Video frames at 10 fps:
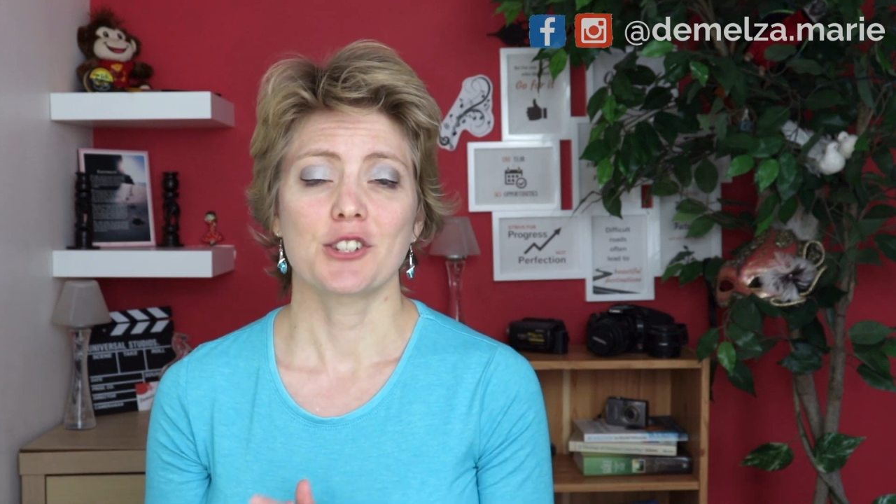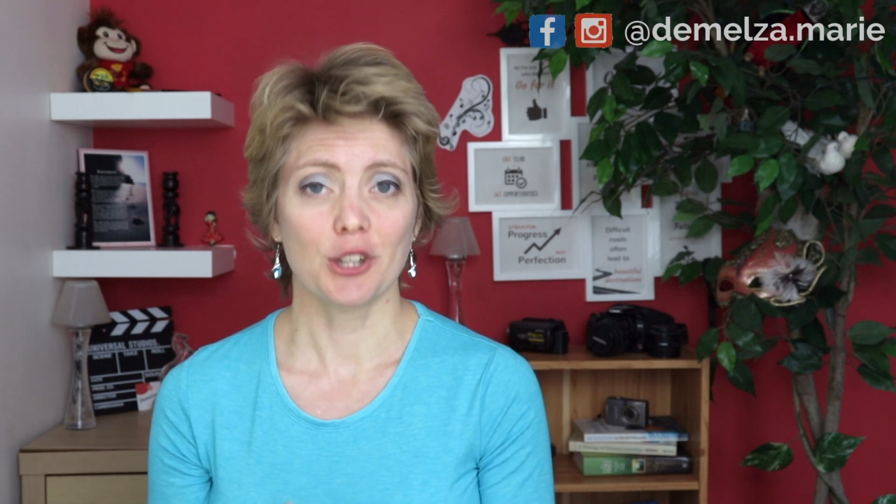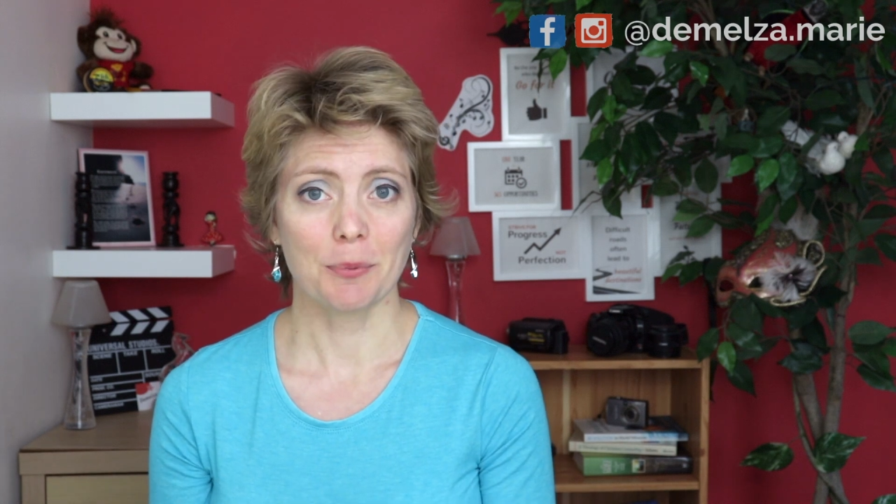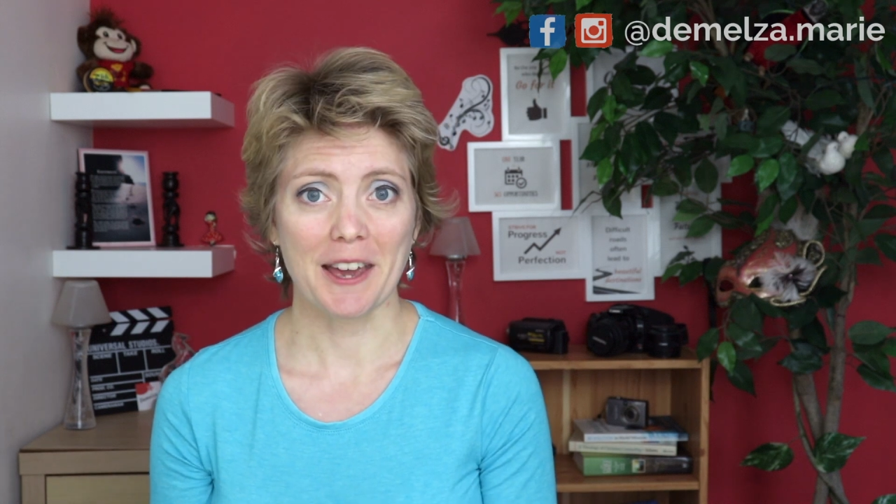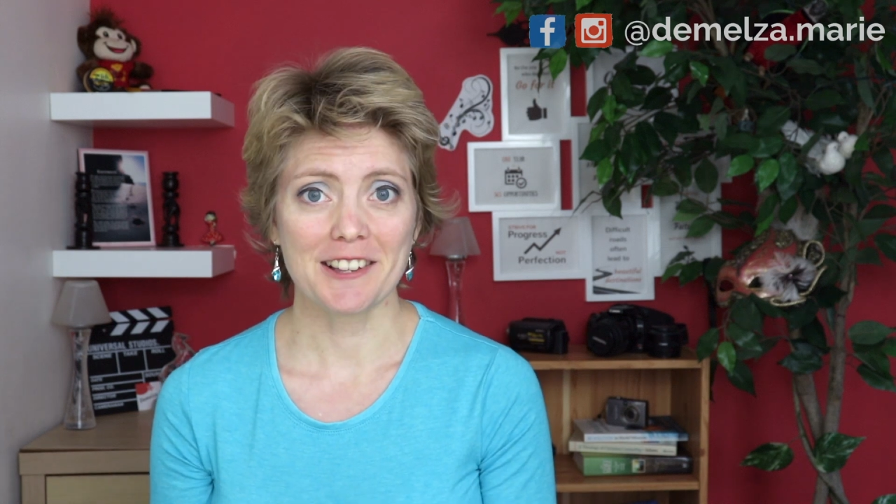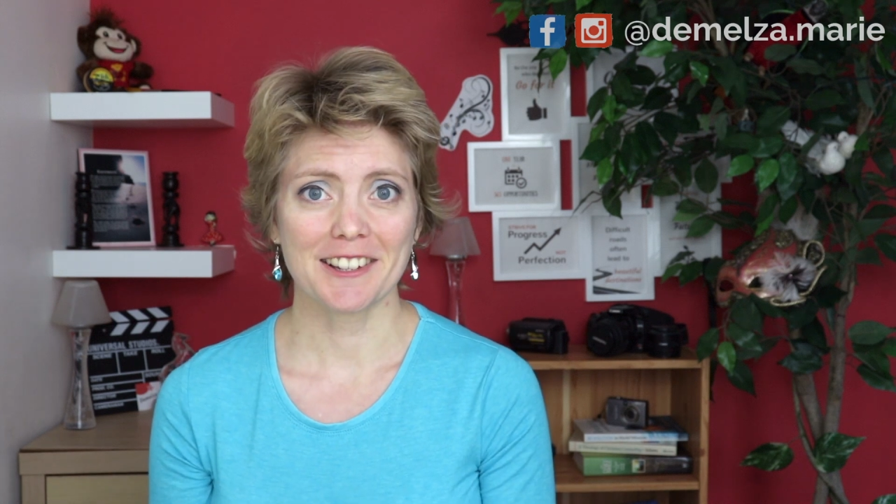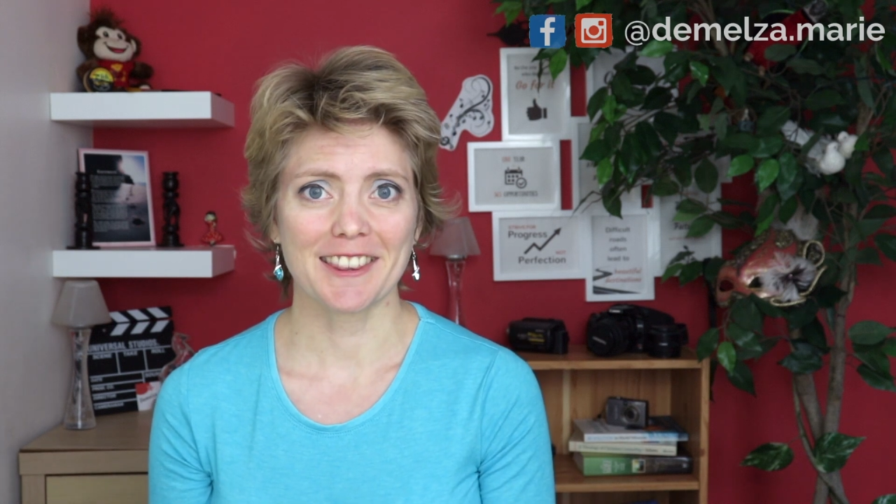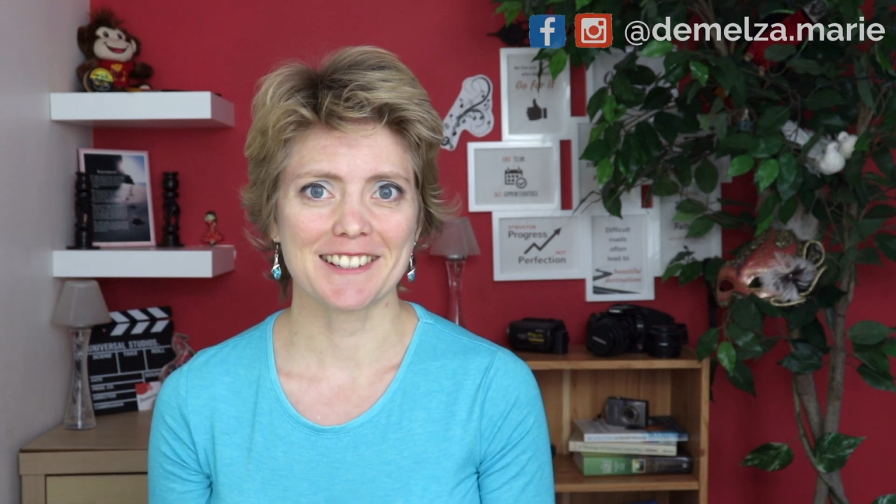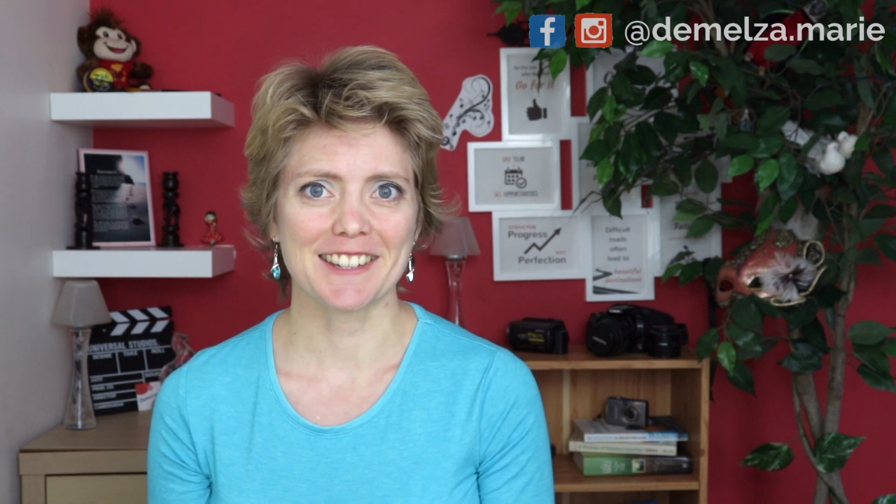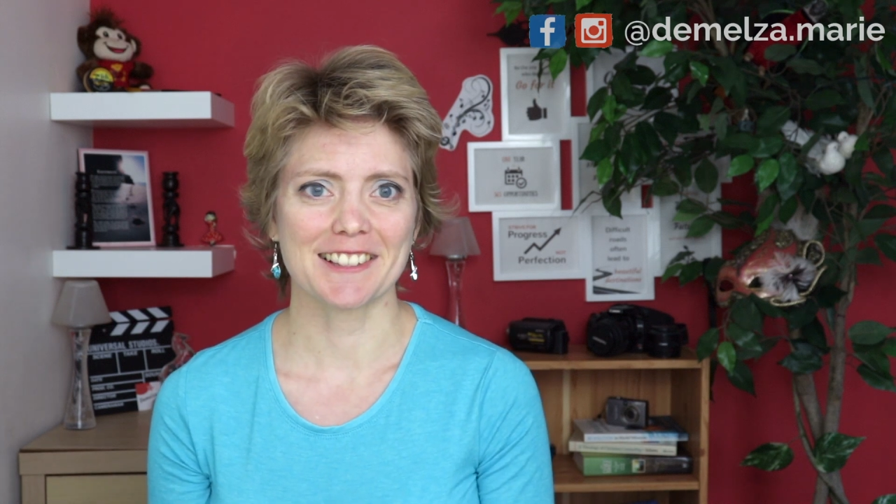
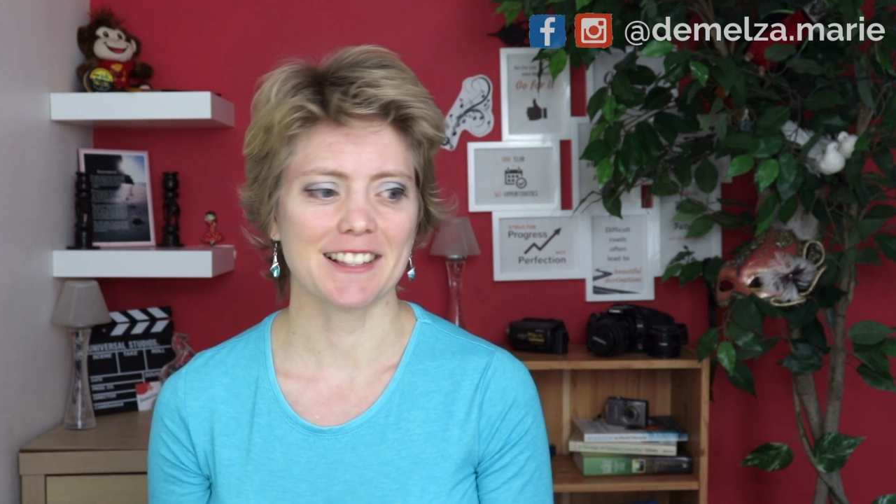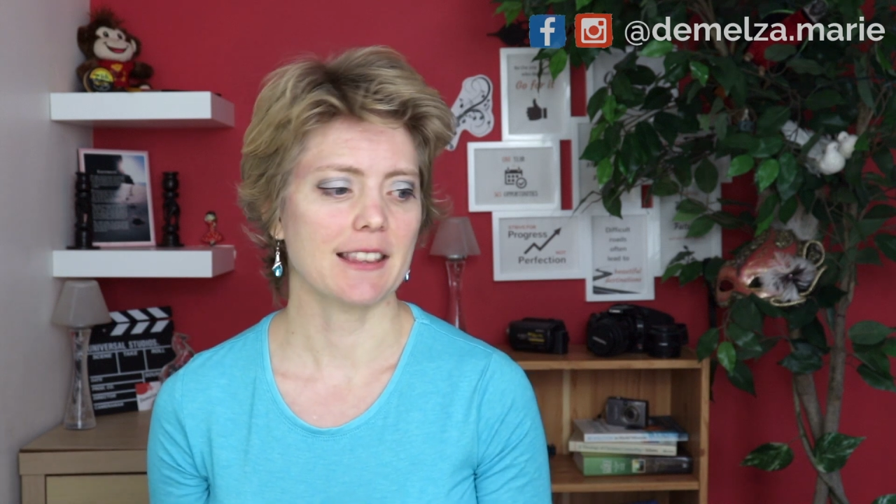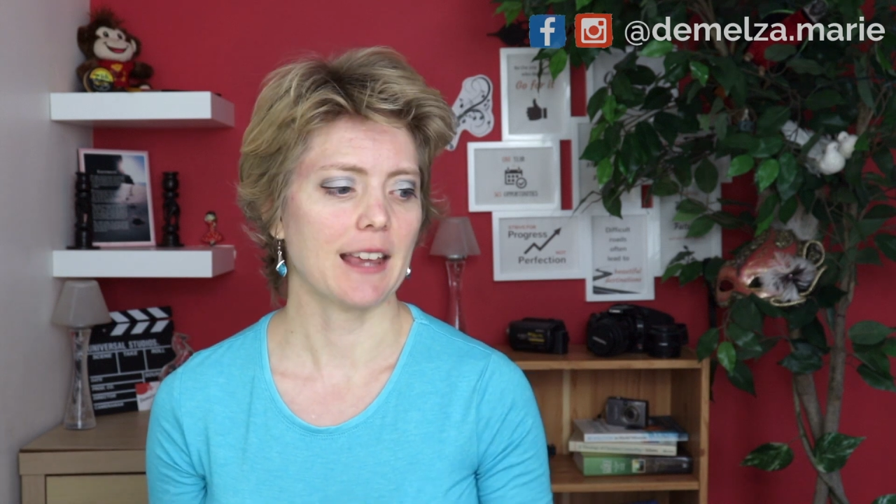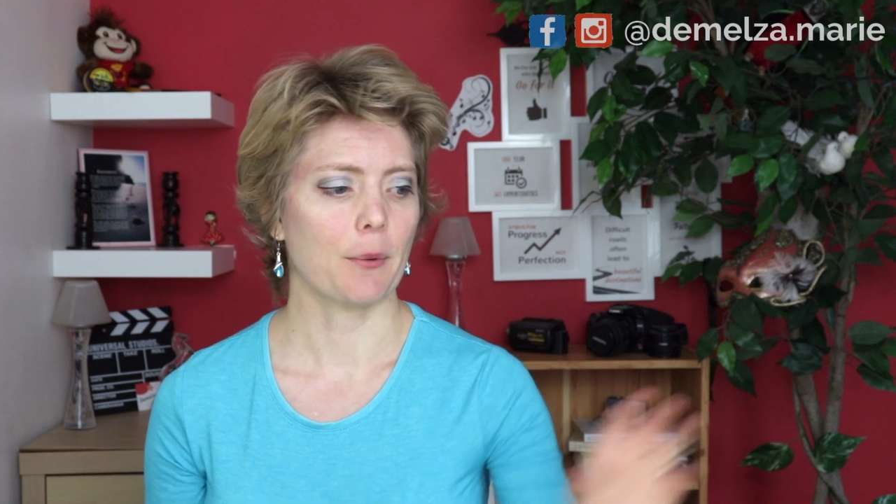toothpaste that does that,